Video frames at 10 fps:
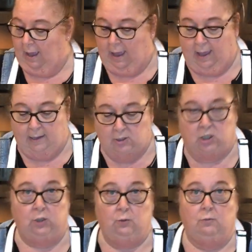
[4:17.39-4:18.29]

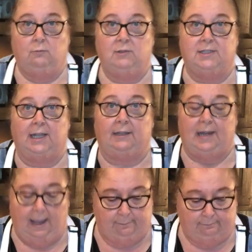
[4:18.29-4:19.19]
and you seal
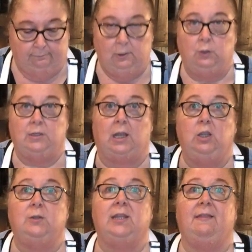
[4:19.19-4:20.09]
it up
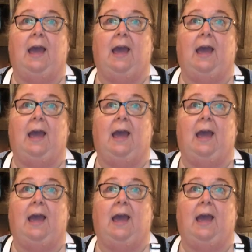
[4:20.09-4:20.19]
using